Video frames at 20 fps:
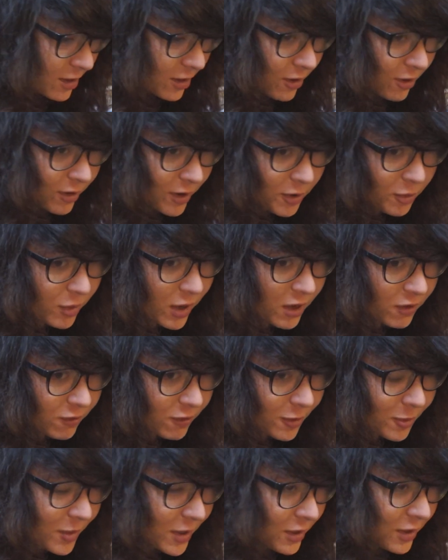a great way for
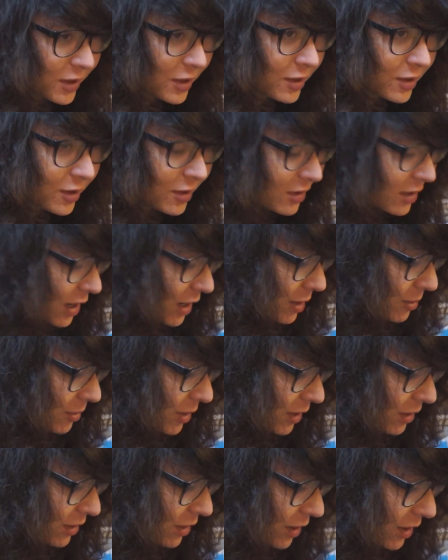me to get the
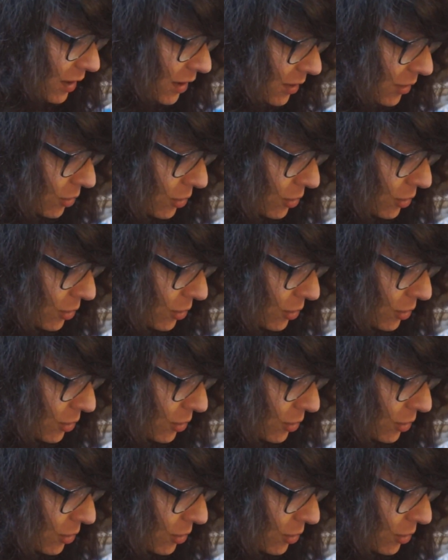timing done